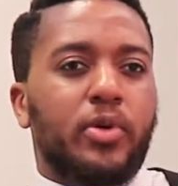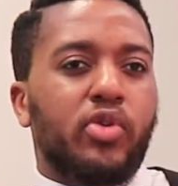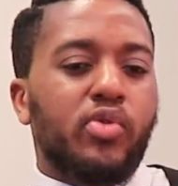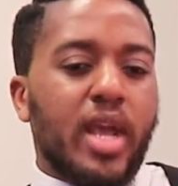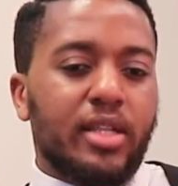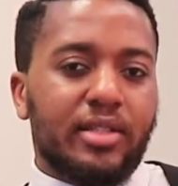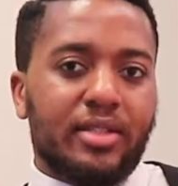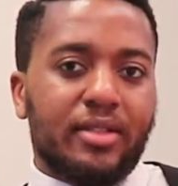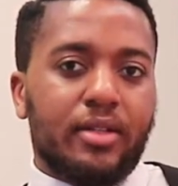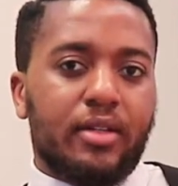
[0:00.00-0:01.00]

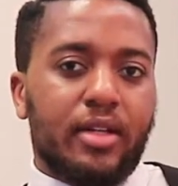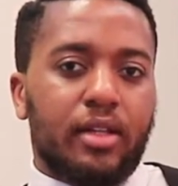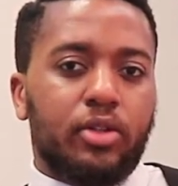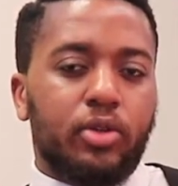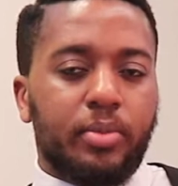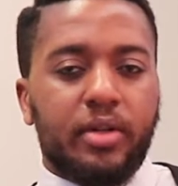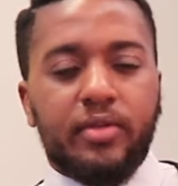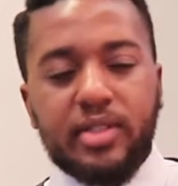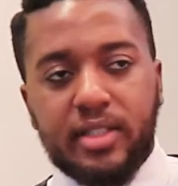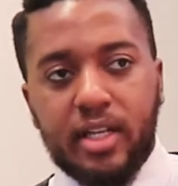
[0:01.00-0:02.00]
creates a little bit
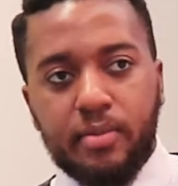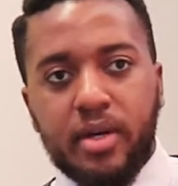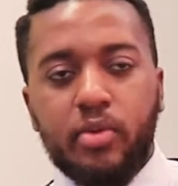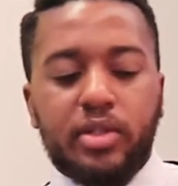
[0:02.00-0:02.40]
of stigma,